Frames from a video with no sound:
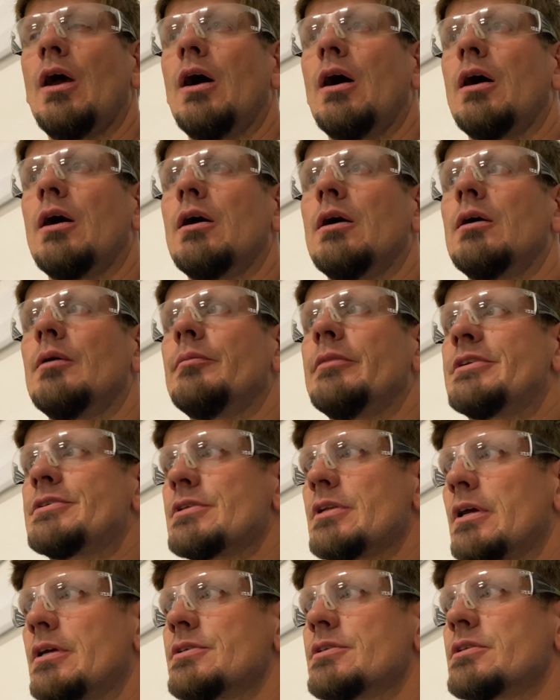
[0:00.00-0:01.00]

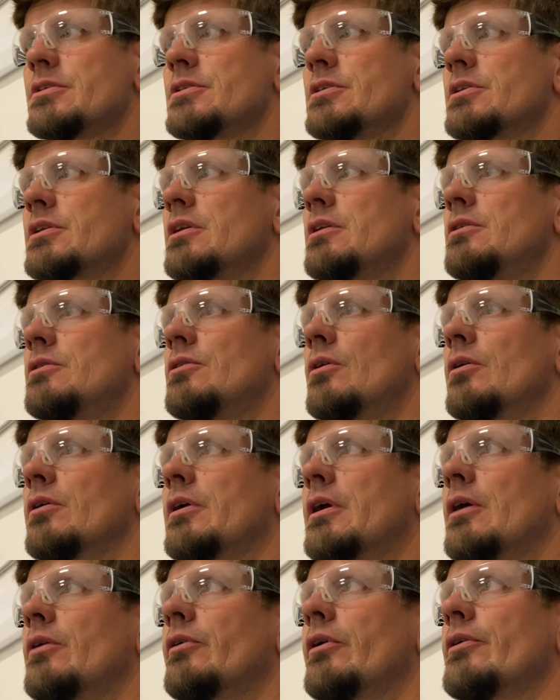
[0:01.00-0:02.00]
It's nice because it's getting
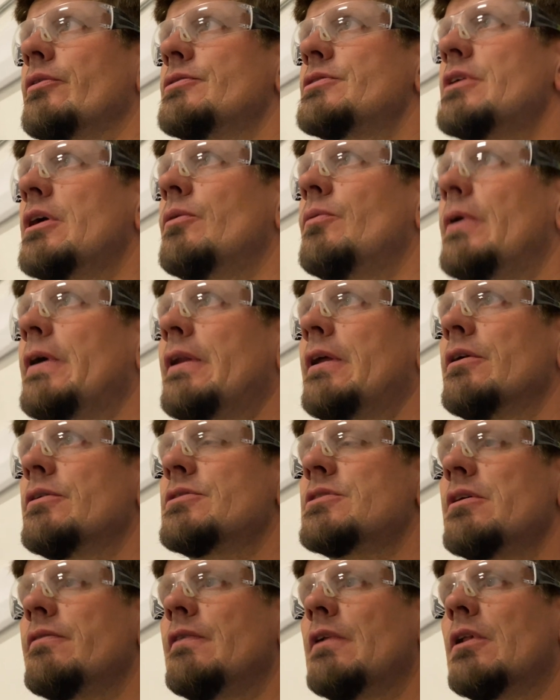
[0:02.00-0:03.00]
dark out outside right now
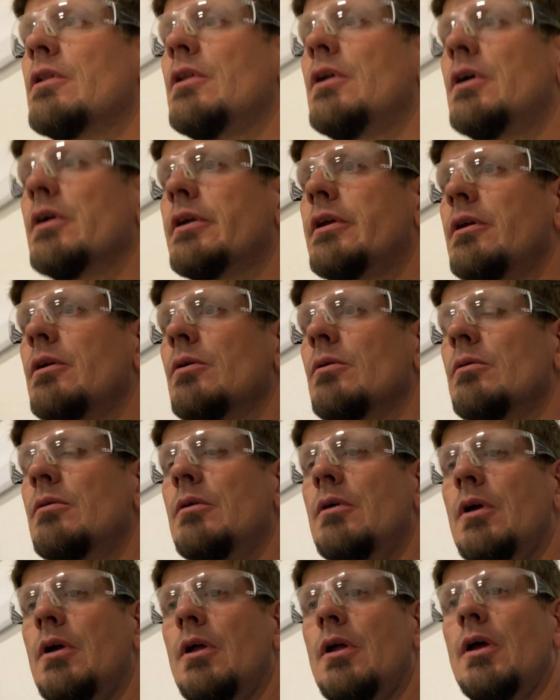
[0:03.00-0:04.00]
at 7 o'clock here.
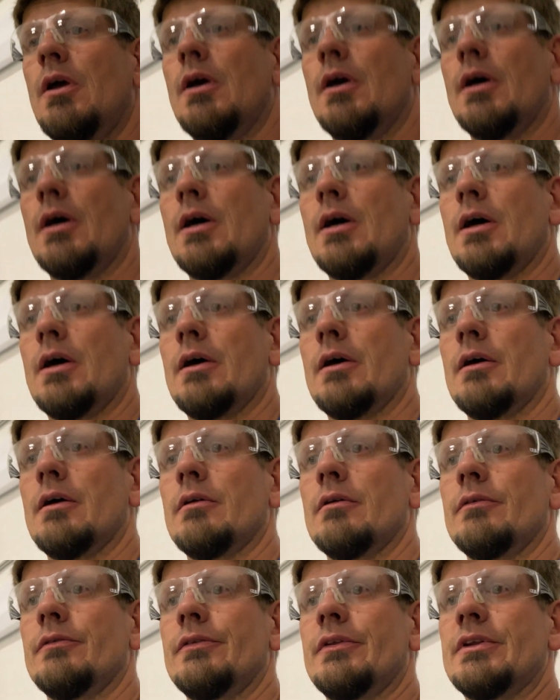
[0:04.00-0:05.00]

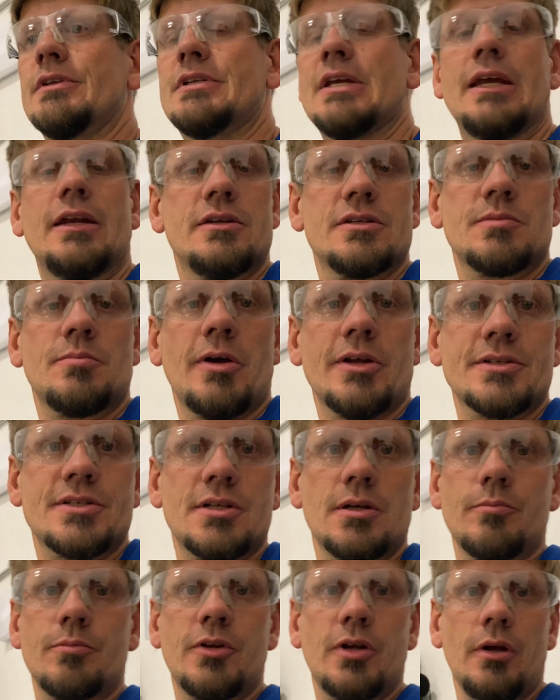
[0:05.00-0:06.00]
The date is about
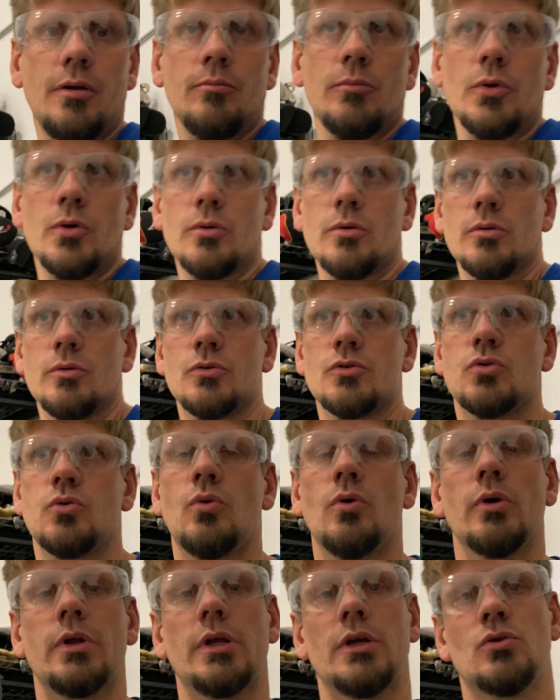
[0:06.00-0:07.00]
September
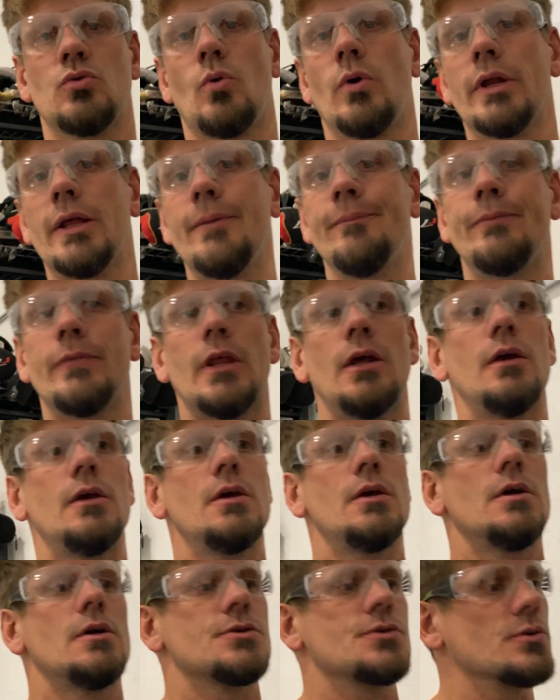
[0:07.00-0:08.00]
2020.
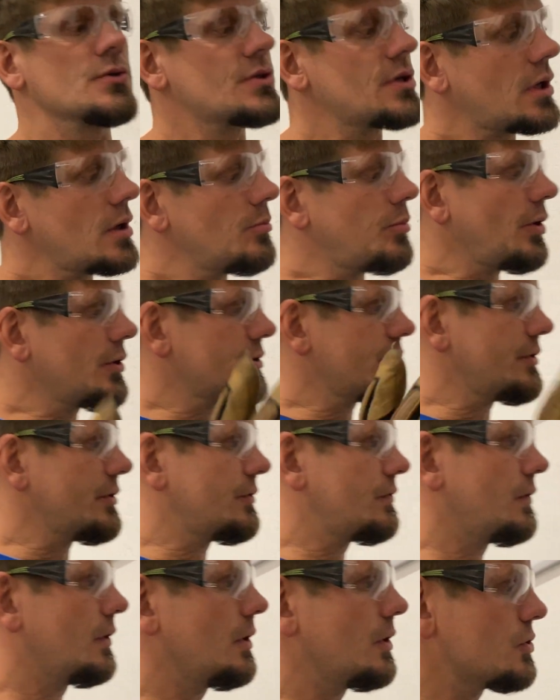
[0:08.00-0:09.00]
So second part to
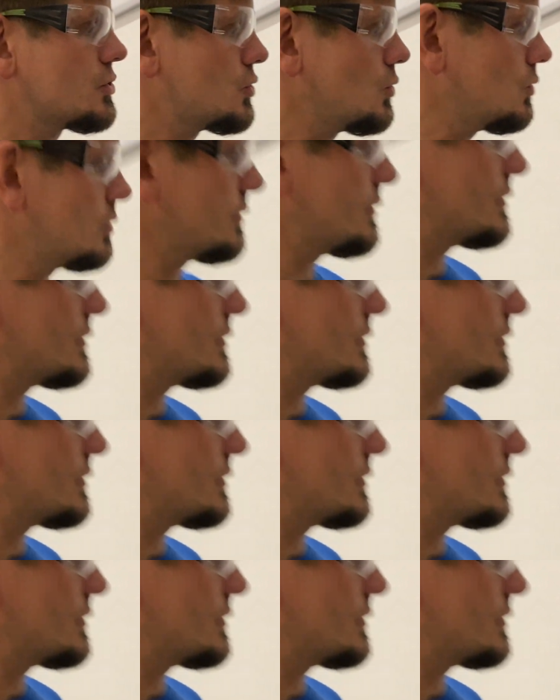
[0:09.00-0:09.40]
this video, I showed